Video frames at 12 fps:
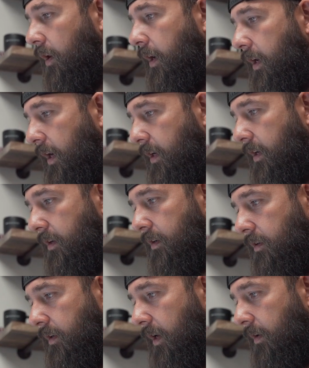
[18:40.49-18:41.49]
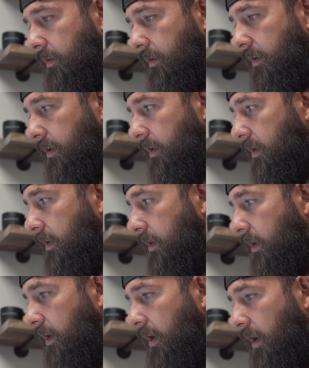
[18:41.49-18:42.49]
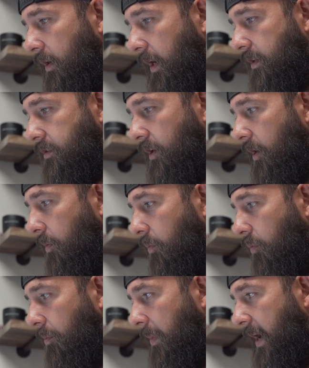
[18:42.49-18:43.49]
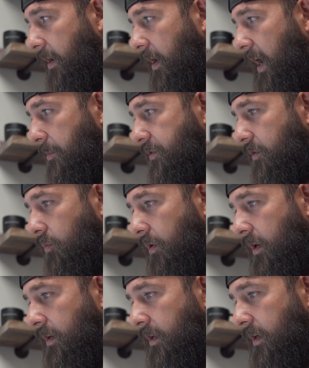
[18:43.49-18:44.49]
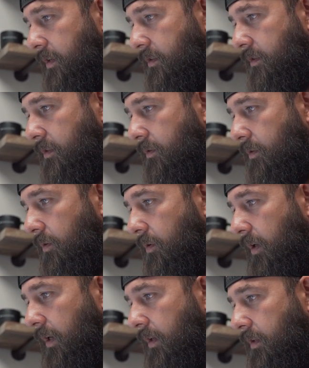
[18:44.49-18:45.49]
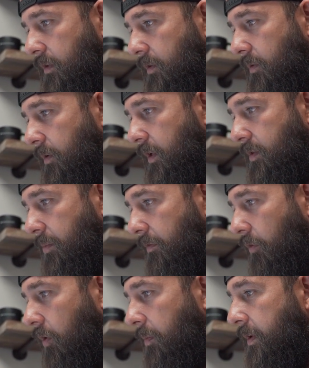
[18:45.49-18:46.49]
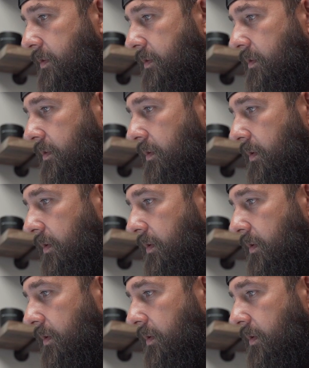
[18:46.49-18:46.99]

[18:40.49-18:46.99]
Okay, got it. Okay. Okay, so my option one is to do this performance